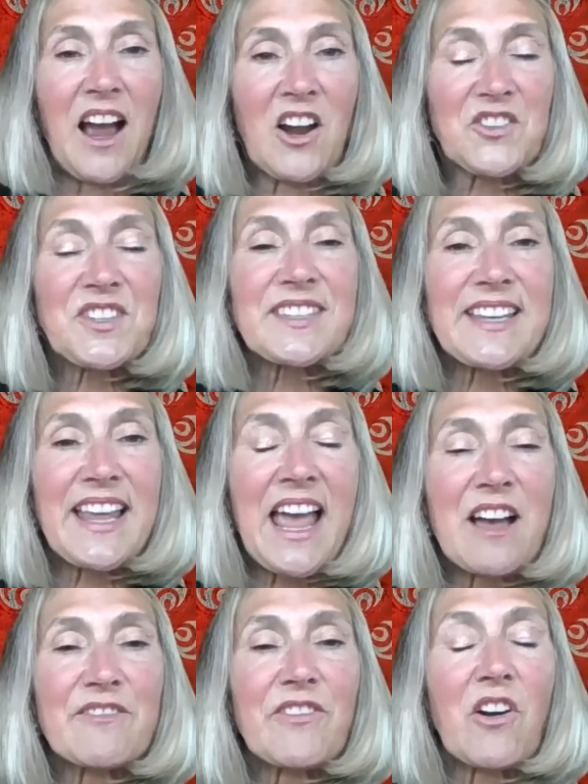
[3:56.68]
Our
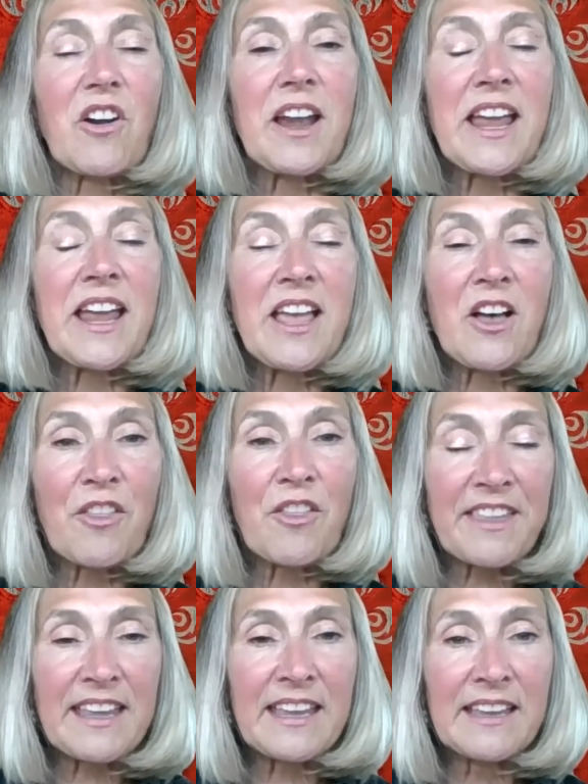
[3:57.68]
staff are
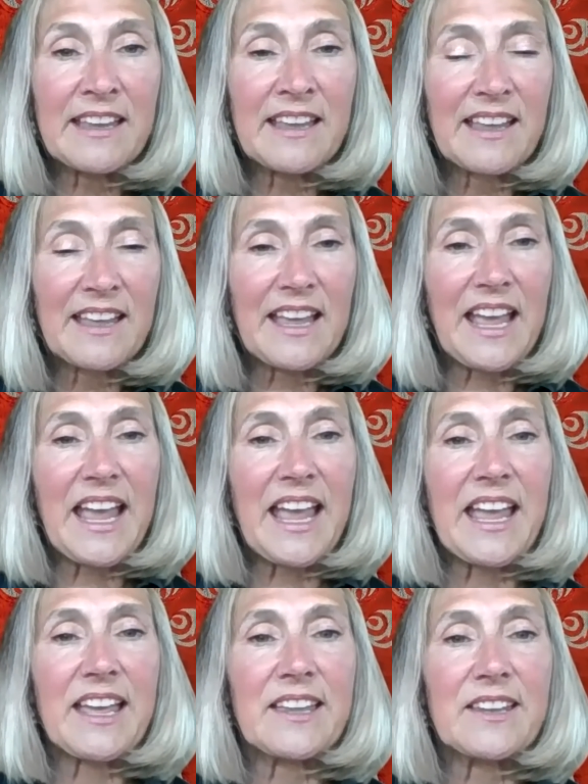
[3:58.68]
healthy
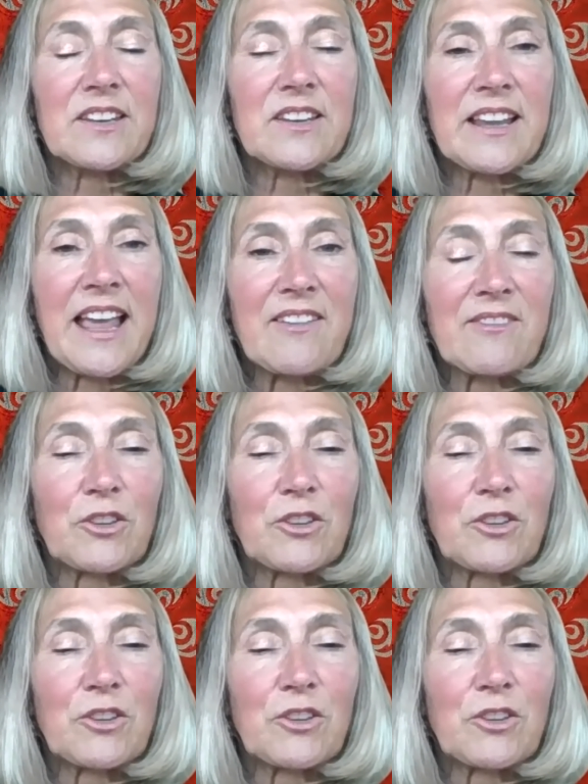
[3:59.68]
and have